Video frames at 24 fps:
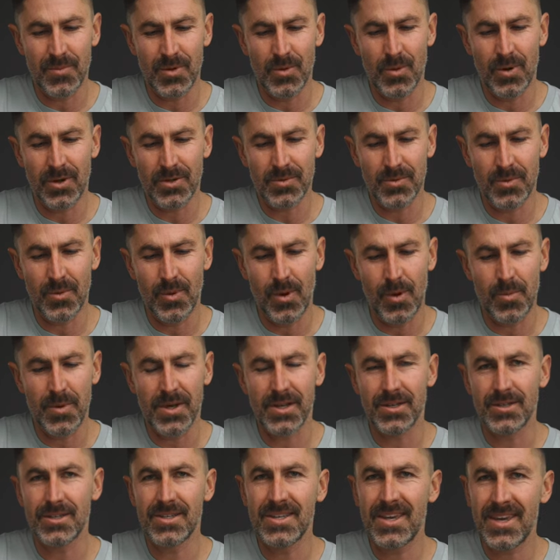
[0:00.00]
that works really well,
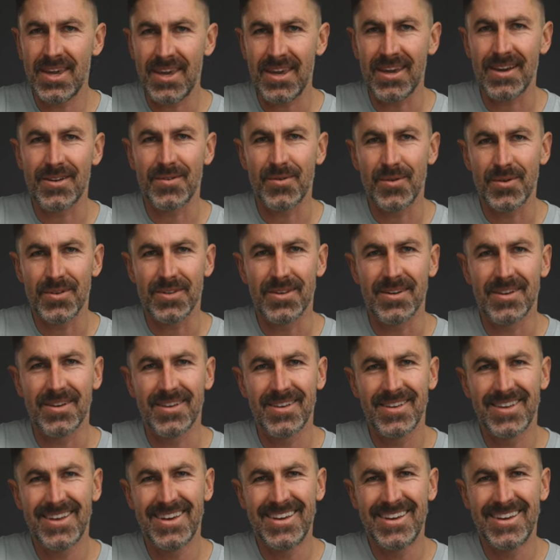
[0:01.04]
because you can't really